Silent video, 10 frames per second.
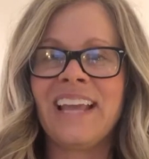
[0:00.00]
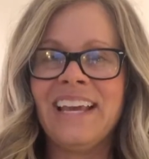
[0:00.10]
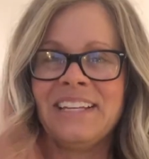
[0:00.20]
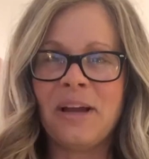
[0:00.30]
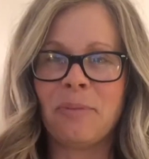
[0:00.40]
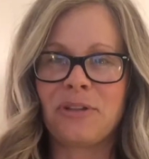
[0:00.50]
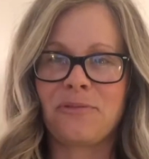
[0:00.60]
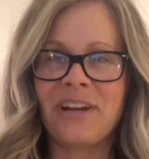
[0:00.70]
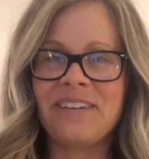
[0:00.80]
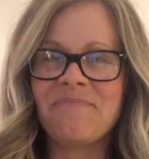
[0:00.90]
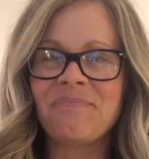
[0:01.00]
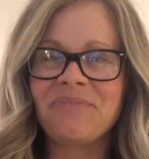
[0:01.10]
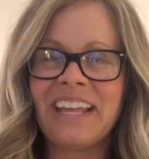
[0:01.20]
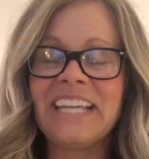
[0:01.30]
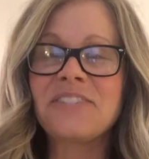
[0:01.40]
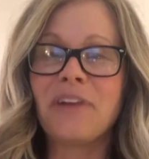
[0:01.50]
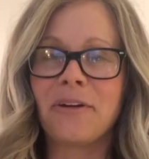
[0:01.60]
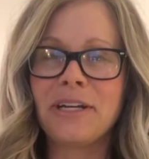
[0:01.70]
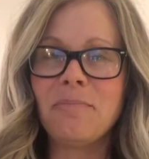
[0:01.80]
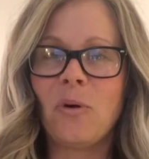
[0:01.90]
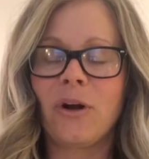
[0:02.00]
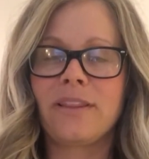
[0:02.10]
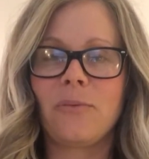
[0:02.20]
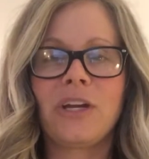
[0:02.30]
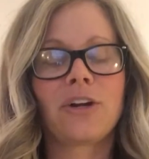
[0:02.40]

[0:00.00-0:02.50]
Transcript: Number 3, it's very important that we